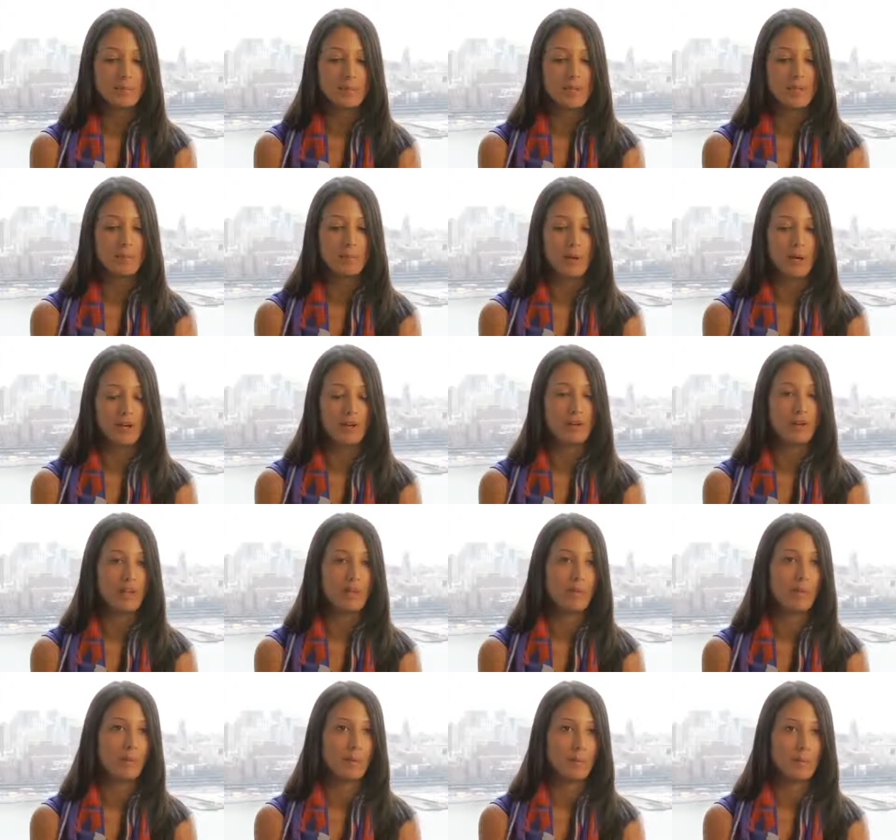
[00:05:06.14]
been partnering
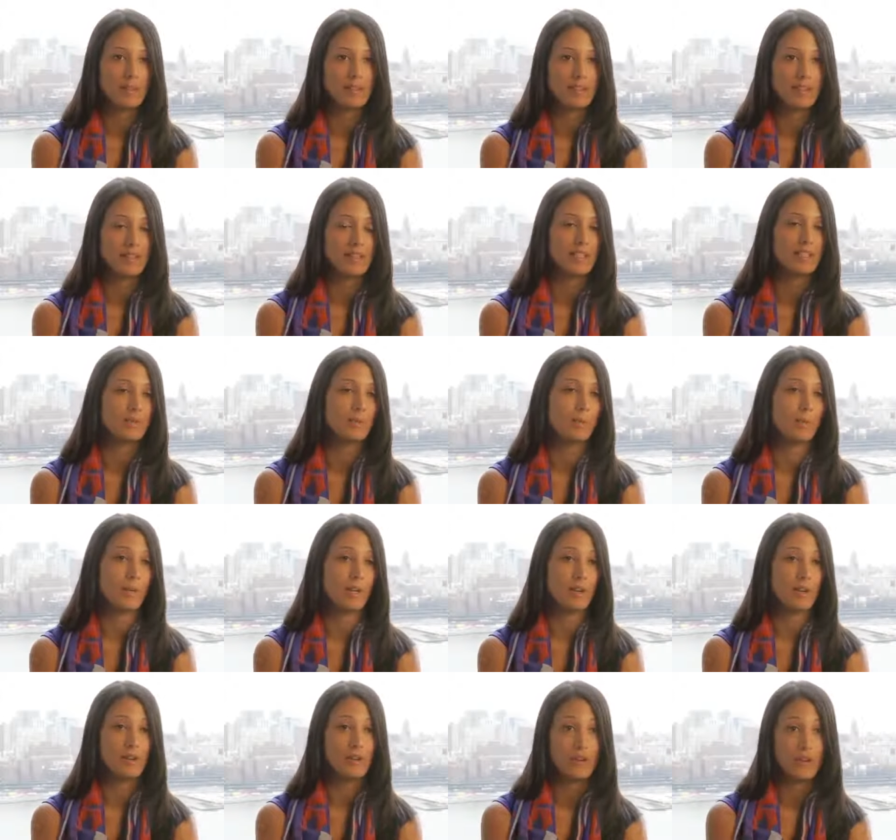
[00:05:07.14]
for Wimbledon. This will be
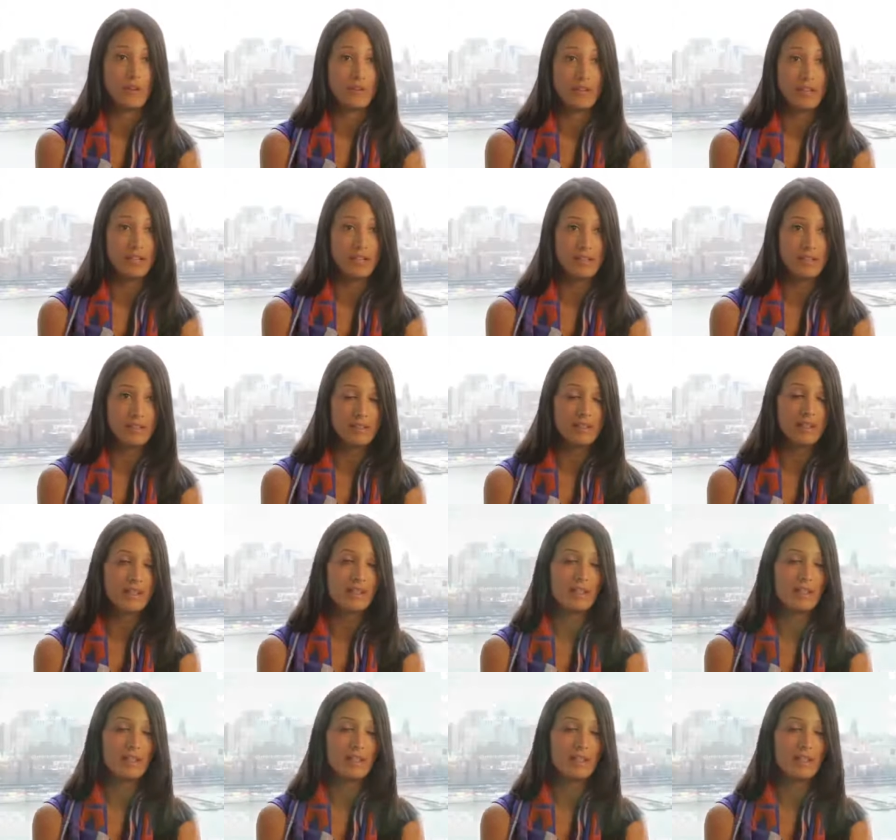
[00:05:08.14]
our third year.